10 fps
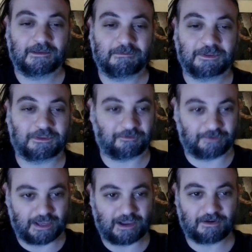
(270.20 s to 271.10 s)
But the
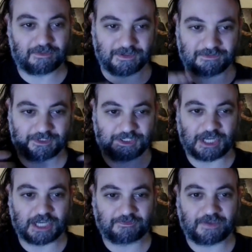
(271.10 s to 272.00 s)
flair, the, the
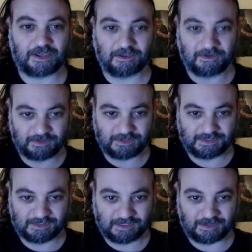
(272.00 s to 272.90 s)
shock value
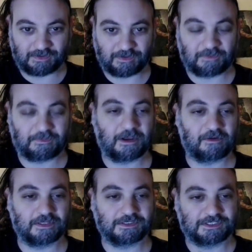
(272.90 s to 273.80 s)
is you know their
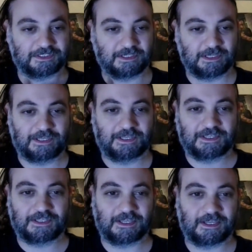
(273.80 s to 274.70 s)
appearance,
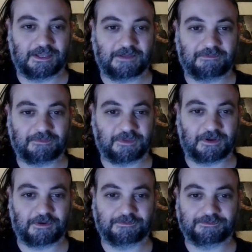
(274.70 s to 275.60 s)
uh, you
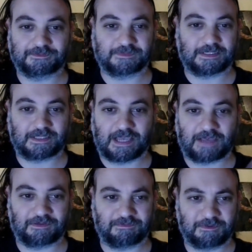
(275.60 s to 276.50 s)
know
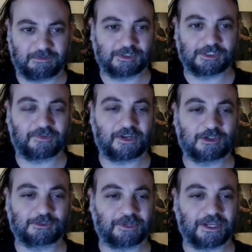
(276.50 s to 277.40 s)
how the the music
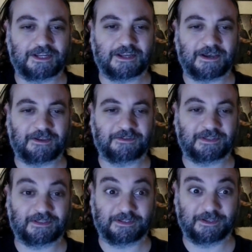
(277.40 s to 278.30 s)
videos play now
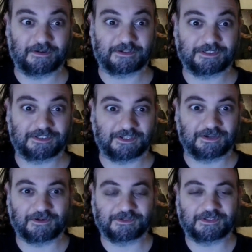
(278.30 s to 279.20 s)
and the lyrics, you
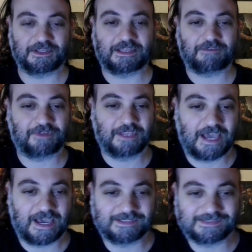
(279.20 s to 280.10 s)
know. So that definitely
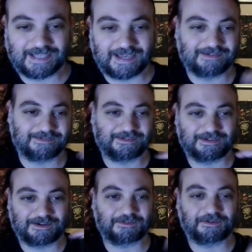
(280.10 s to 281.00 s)
adds that
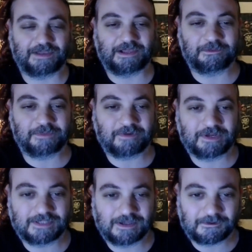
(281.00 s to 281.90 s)
you know little element
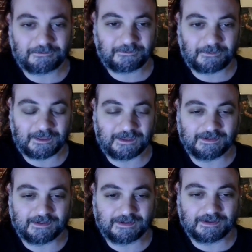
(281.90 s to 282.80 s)
right there.
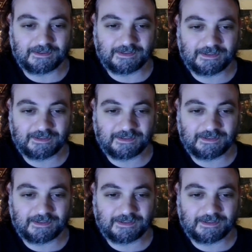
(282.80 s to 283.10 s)
And uh,